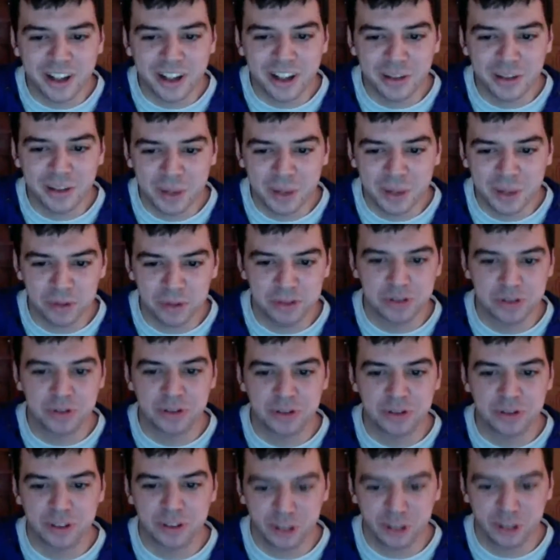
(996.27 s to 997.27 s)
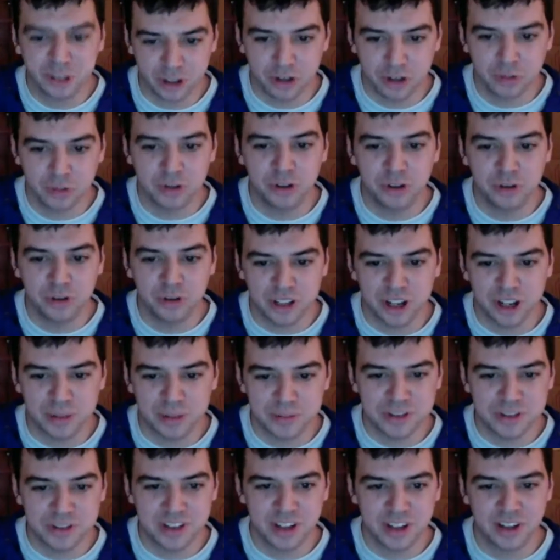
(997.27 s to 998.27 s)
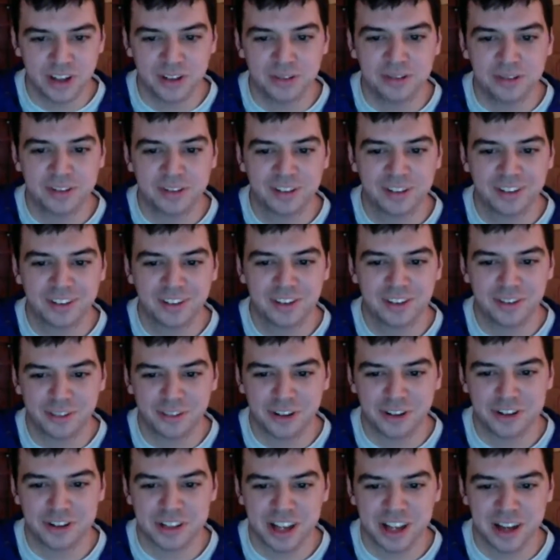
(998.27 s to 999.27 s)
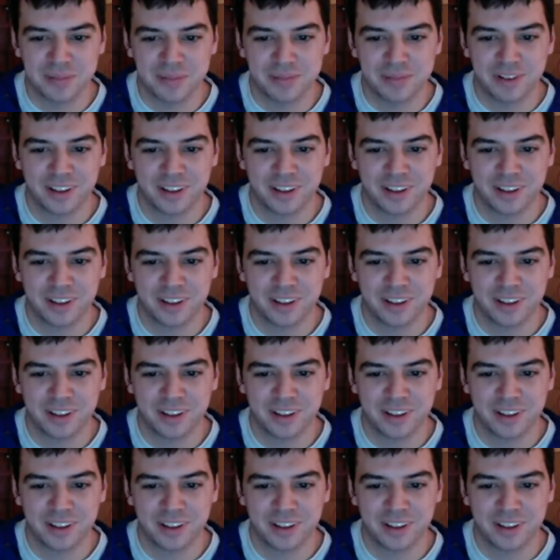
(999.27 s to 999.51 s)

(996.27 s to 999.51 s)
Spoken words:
people you knew to come see you the first time?